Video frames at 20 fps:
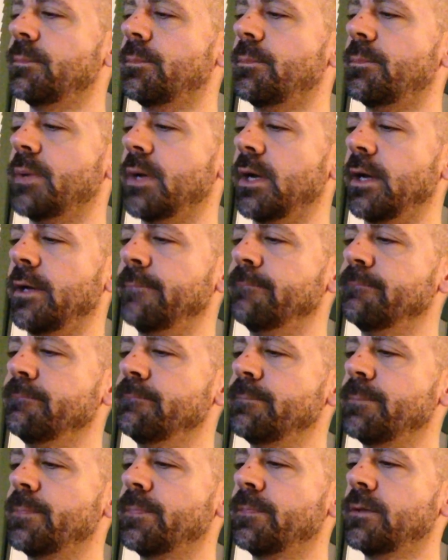but
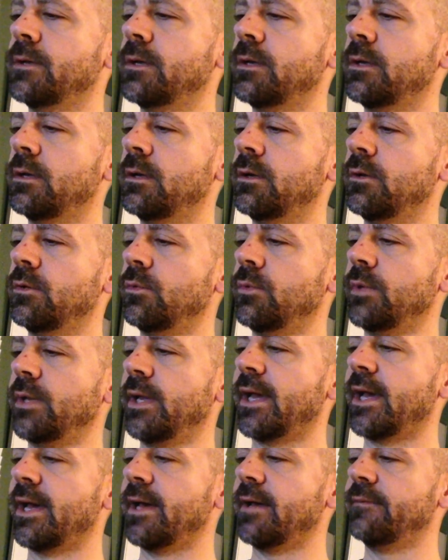we
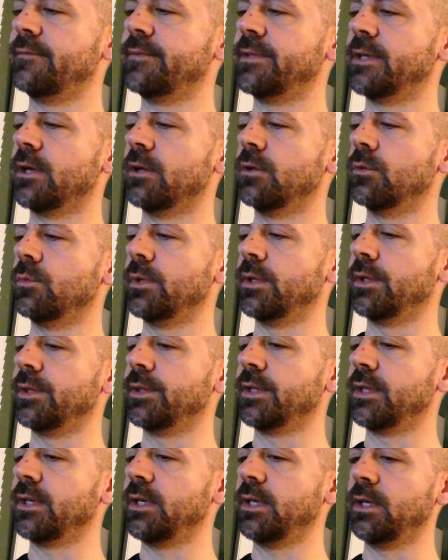have dealt with
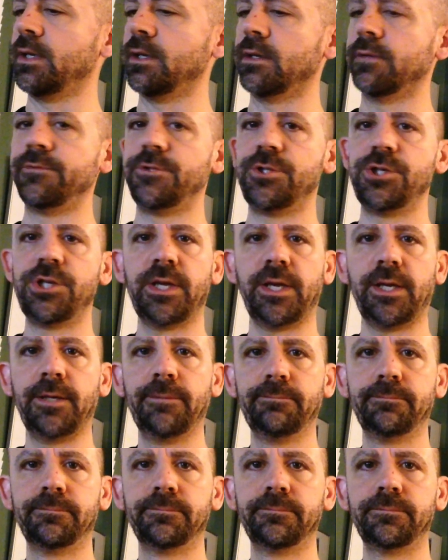the key of
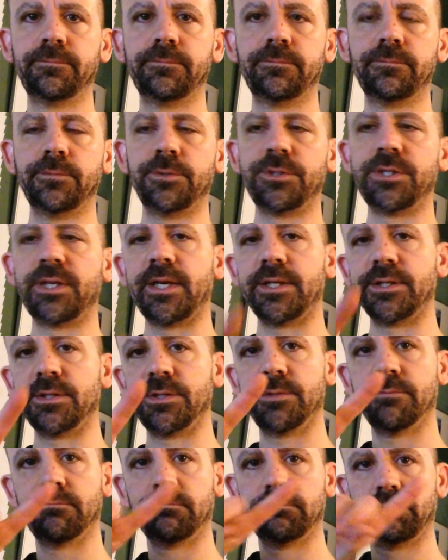G, which
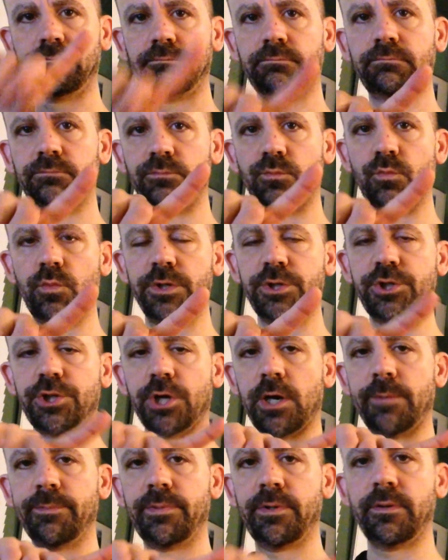has one
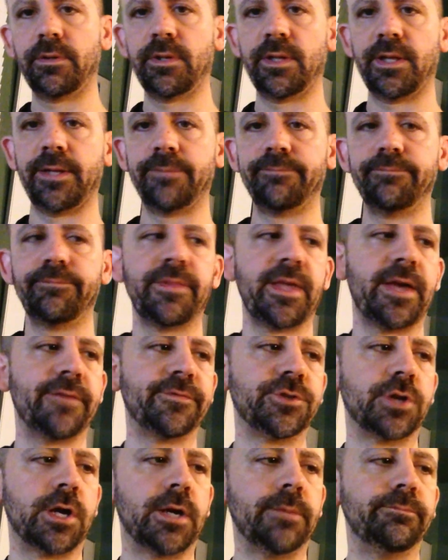sharp, F
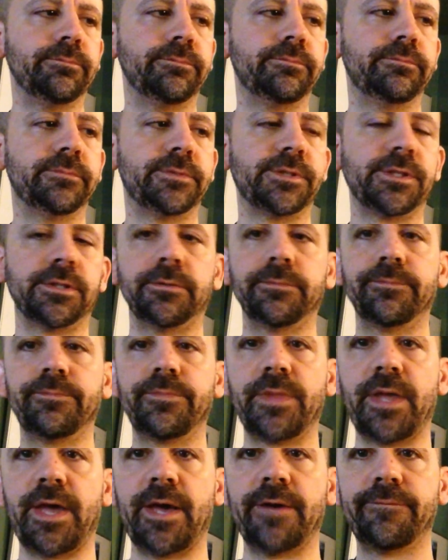sharp, so
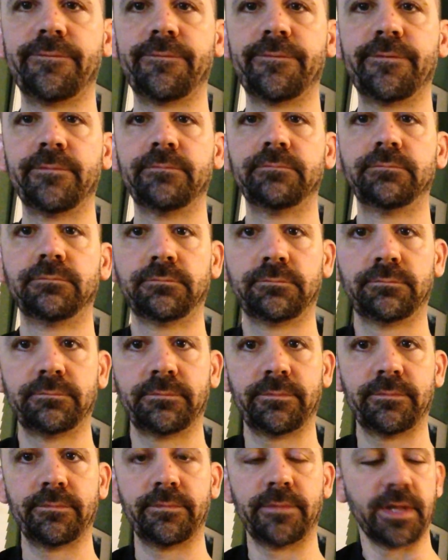F,
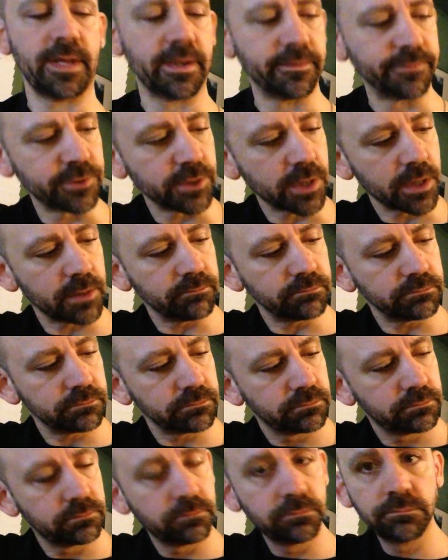F sharp,
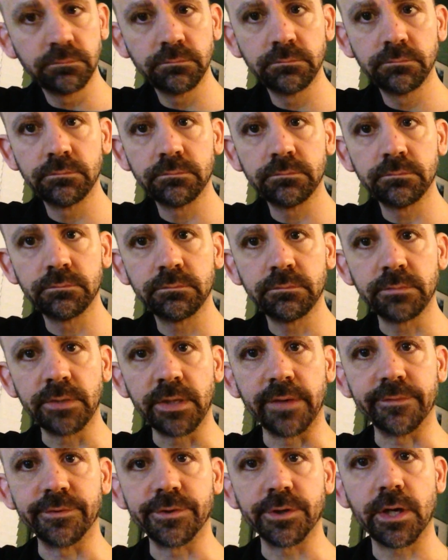
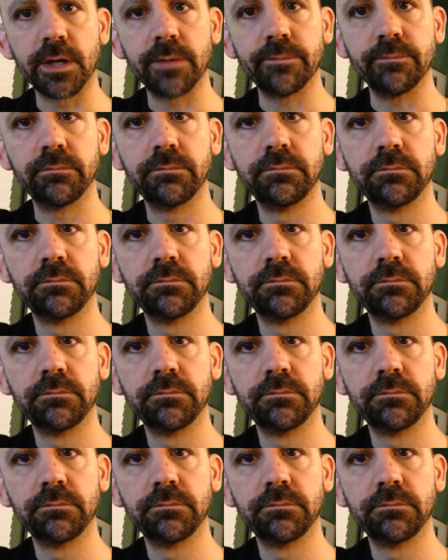F sharp,